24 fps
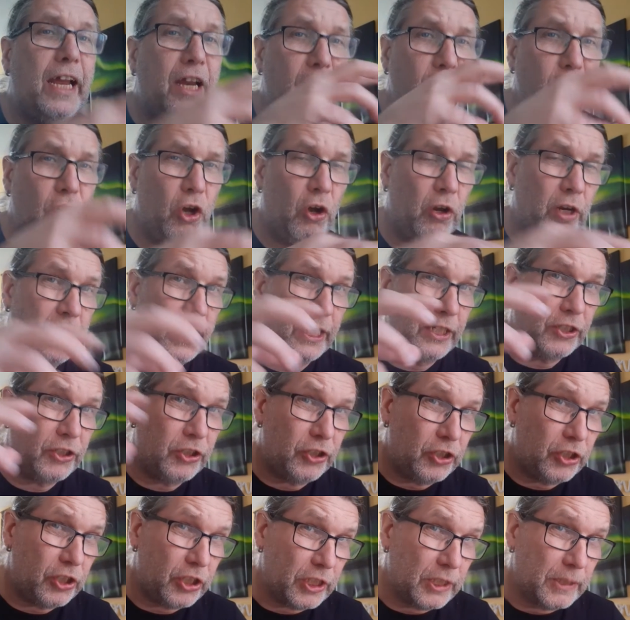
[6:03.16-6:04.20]

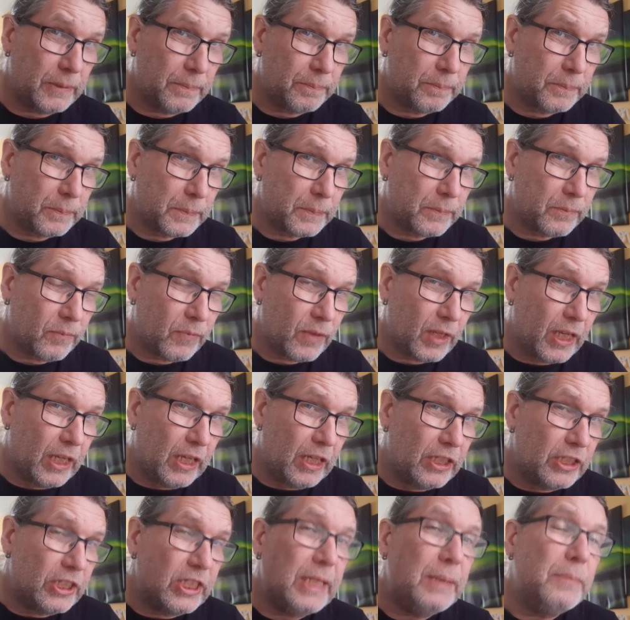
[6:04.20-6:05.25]
acknowledged
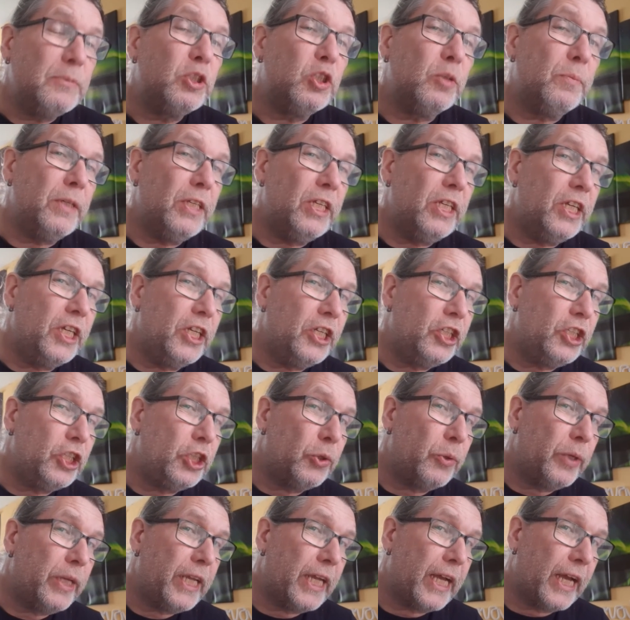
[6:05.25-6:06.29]
seems to be the
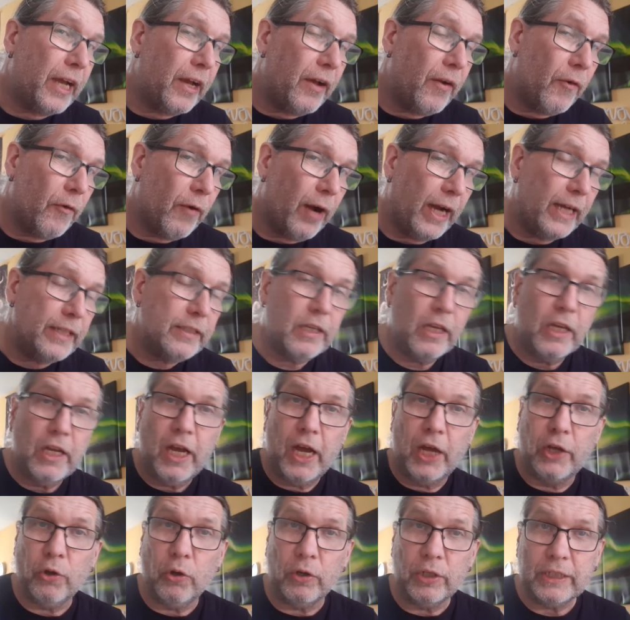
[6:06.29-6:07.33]
issue here, right?
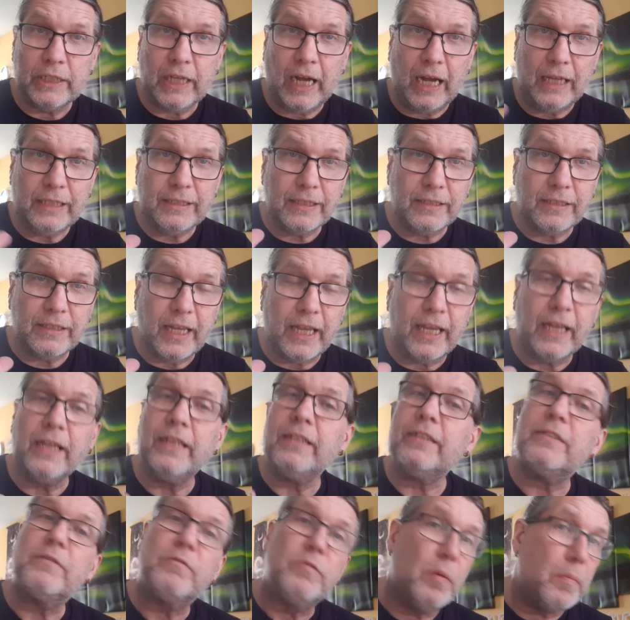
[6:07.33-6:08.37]
And all the guides are saying
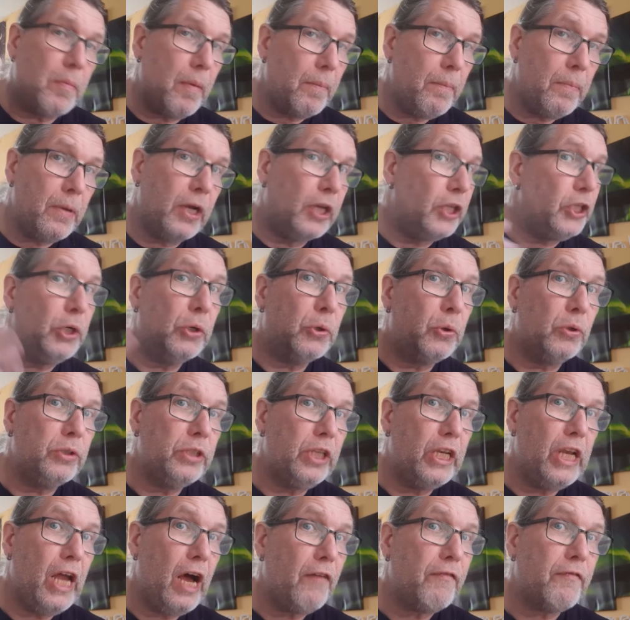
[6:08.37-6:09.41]
is, remember, you're good
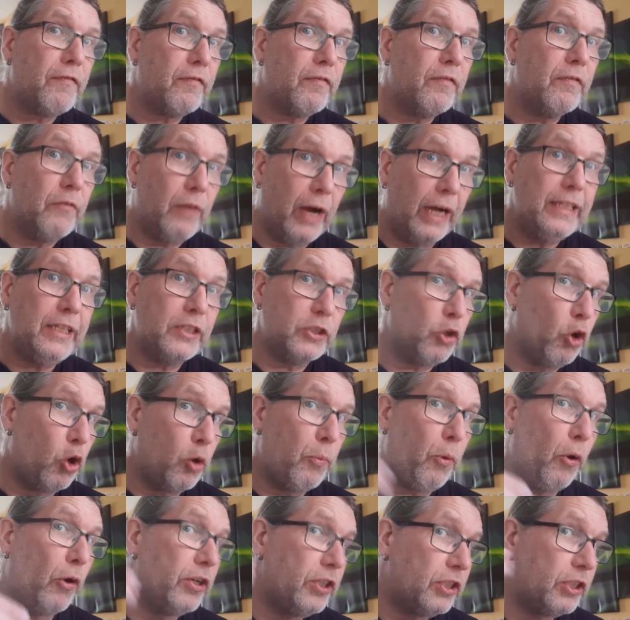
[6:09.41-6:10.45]
enough, right? It's the
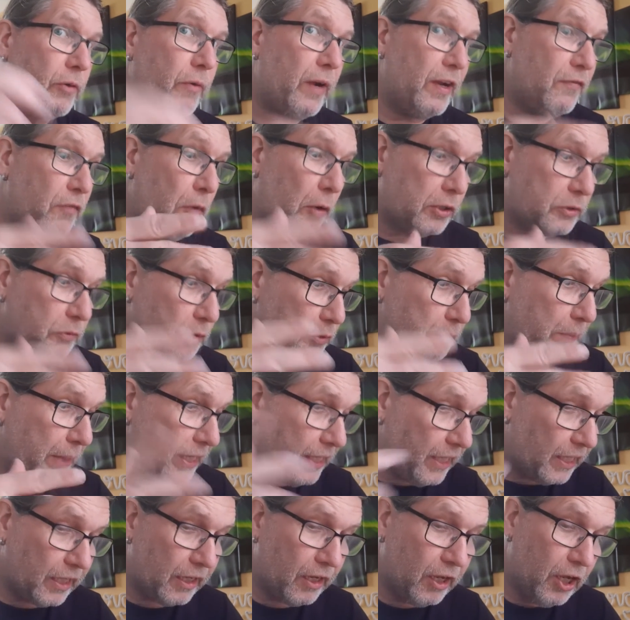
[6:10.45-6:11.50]
whole point the Grey Fox was
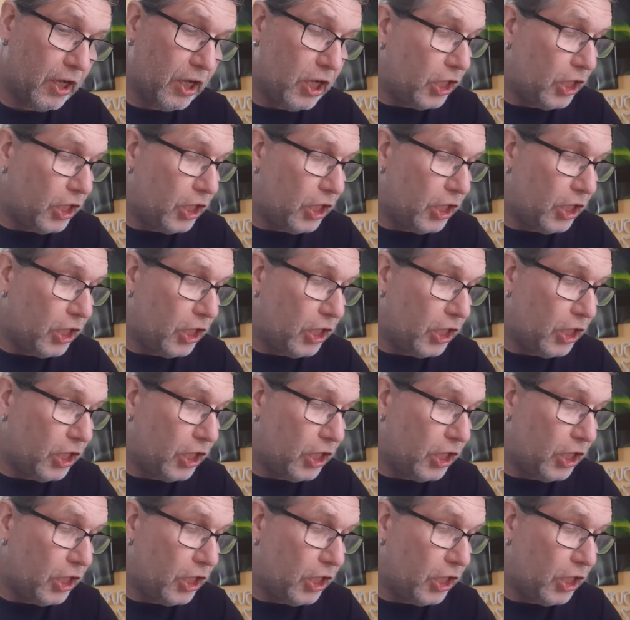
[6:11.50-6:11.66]
making.